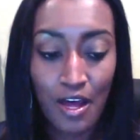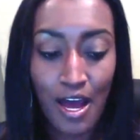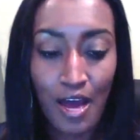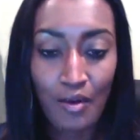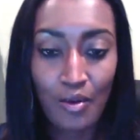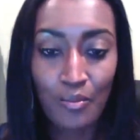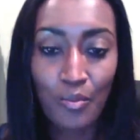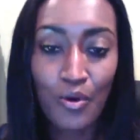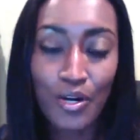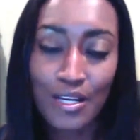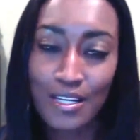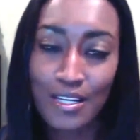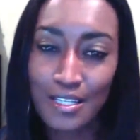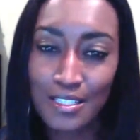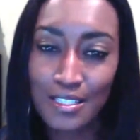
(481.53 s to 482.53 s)
important it
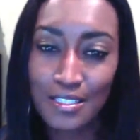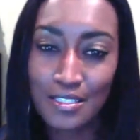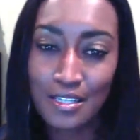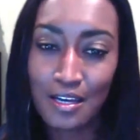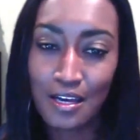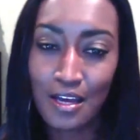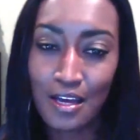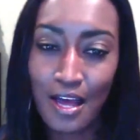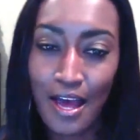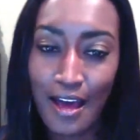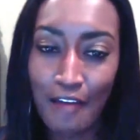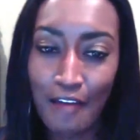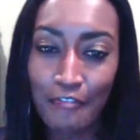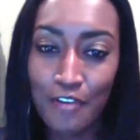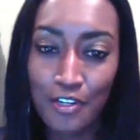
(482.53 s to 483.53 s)
is to have
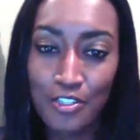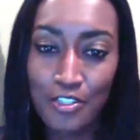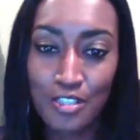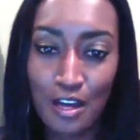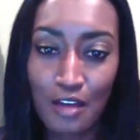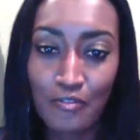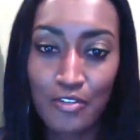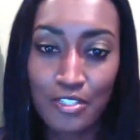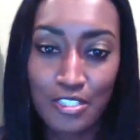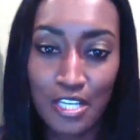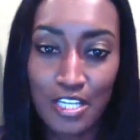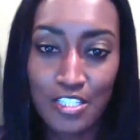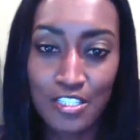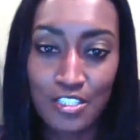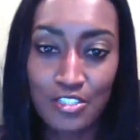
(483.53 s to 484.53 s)
fierce
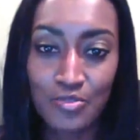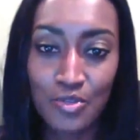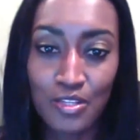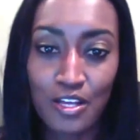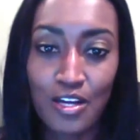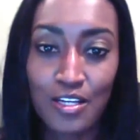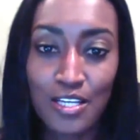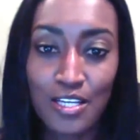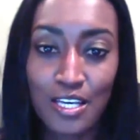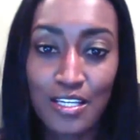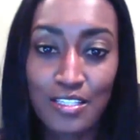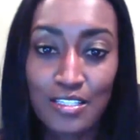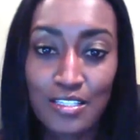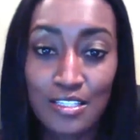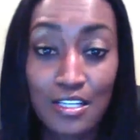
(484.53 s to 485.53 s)
conversations with our kids,
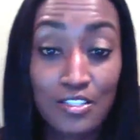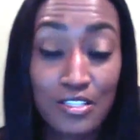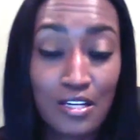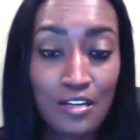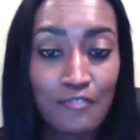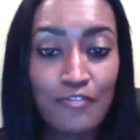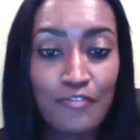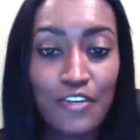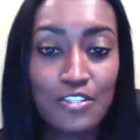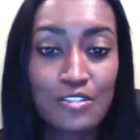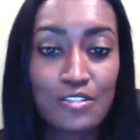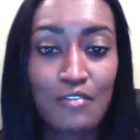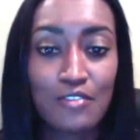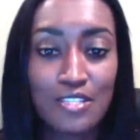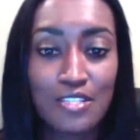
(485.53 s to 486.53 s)
and understanding fierce
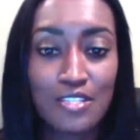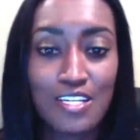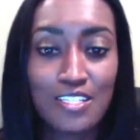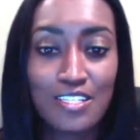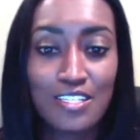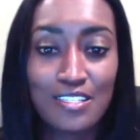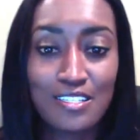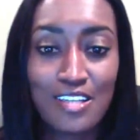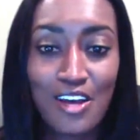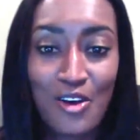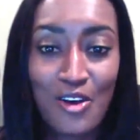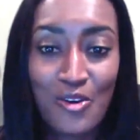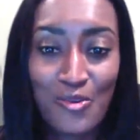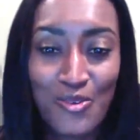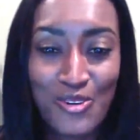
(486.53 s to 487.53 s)
conversations.
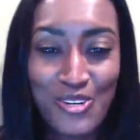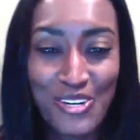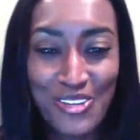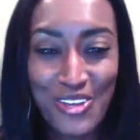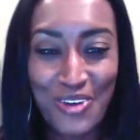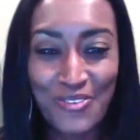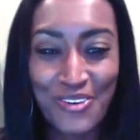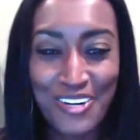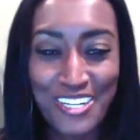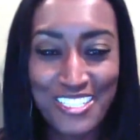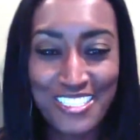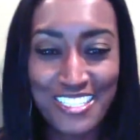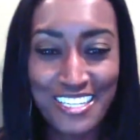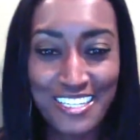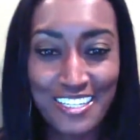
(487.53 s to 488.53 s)
When you hear that word, it's
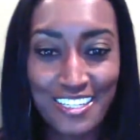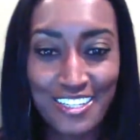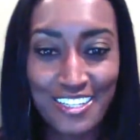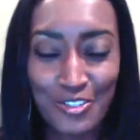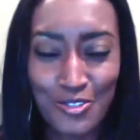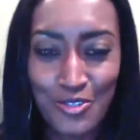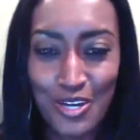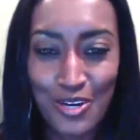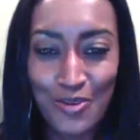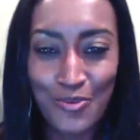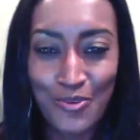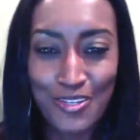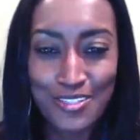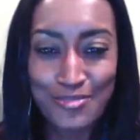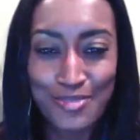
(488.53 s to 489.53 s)
like, oh, I don't want
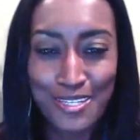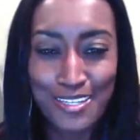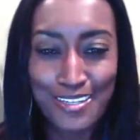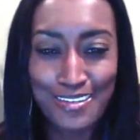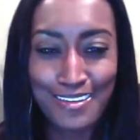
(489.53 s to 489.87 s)
to be,